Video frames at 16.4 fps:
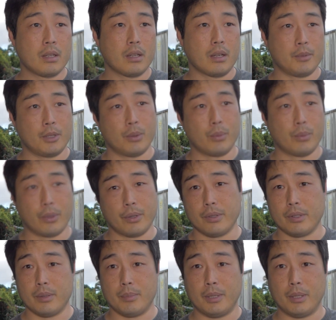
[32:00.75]
I'm not
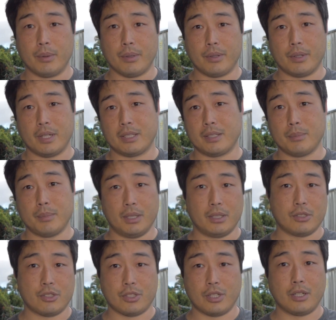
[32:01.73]
worried about whether I can make
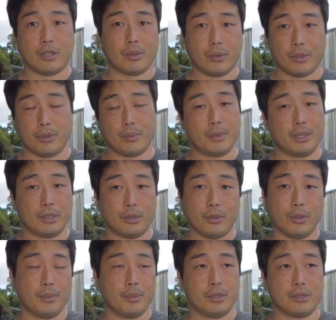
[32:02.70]
a shot or whether my
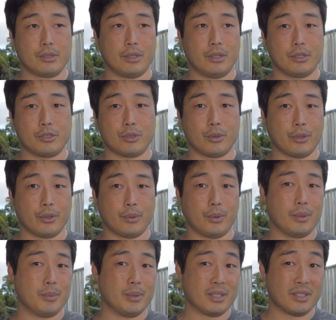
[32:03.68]
equipment's all squared
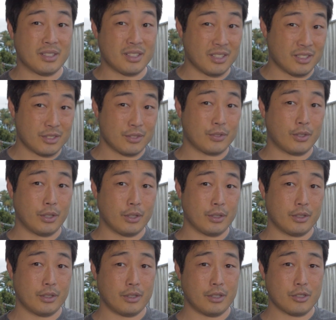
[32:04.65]
away. Because of
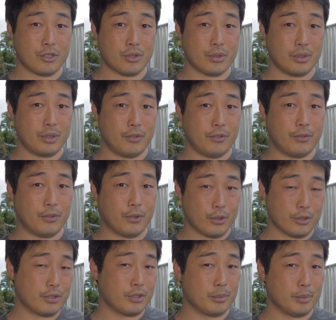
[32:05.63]
target archery
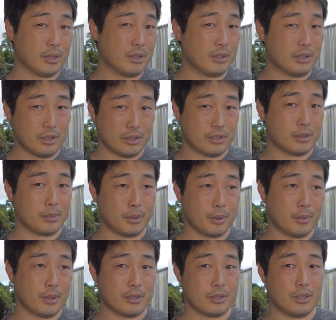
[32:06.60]
forcing me to discipline
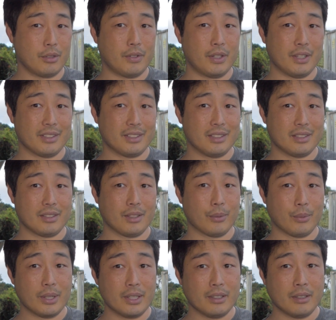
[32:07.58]
myself how to get that
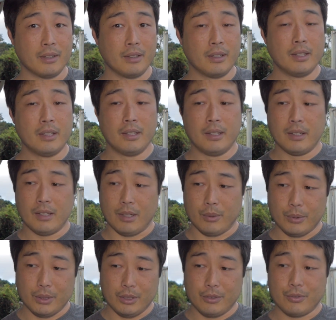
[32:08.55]
right, I
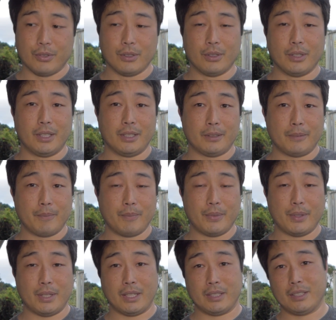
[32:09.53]
really feel like
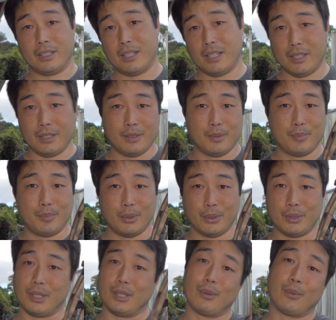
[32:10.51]
I can kind of
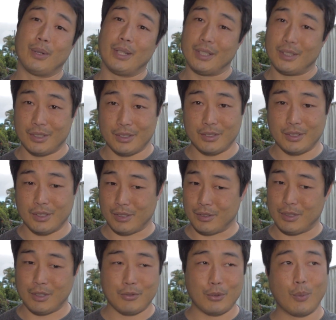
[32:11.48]
put that away in hunting. I
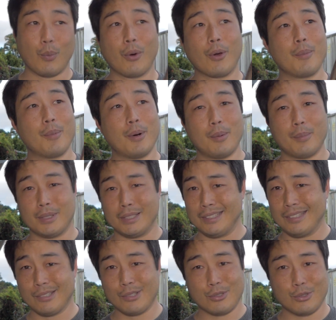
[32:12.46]
don't have to worry about my
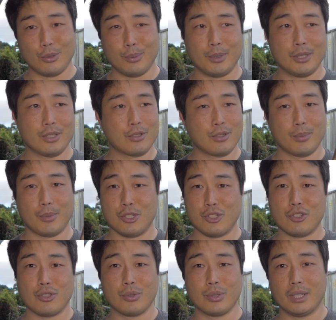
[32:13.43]
gear so much or my
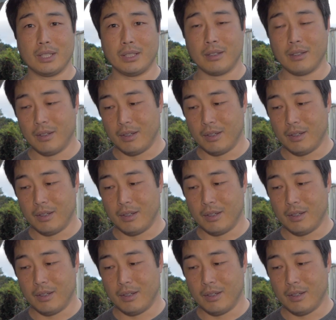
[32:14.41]
shooting.